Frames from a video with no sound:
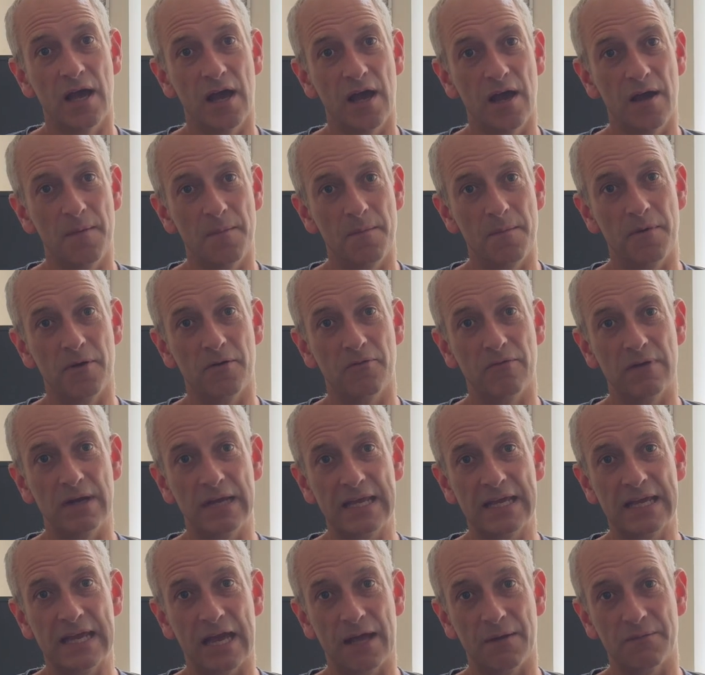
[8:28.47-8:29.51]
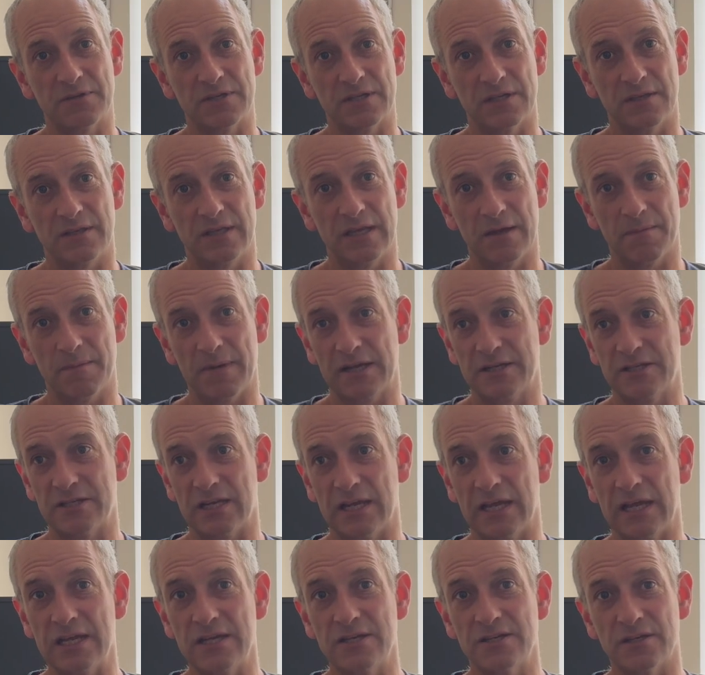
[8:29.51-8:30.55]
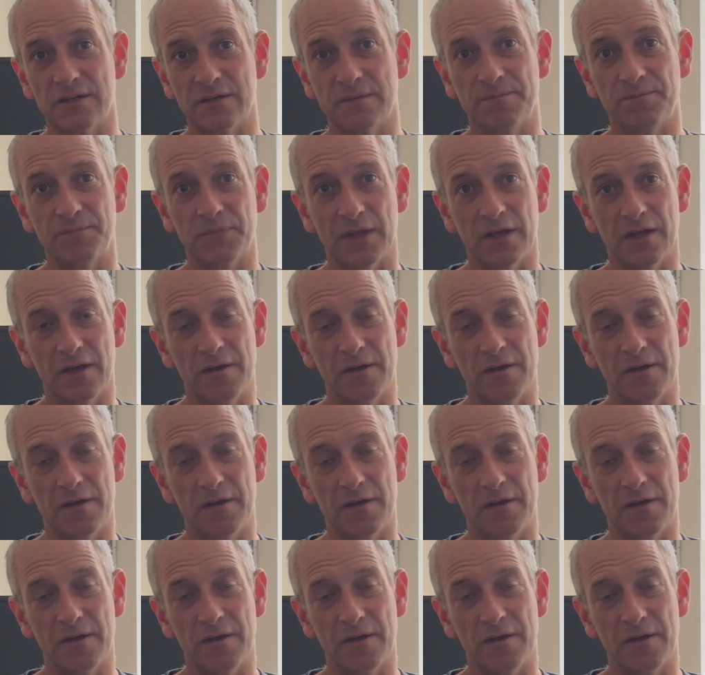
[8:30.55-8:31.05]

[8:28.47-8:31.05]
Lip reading: but really captured the imagination.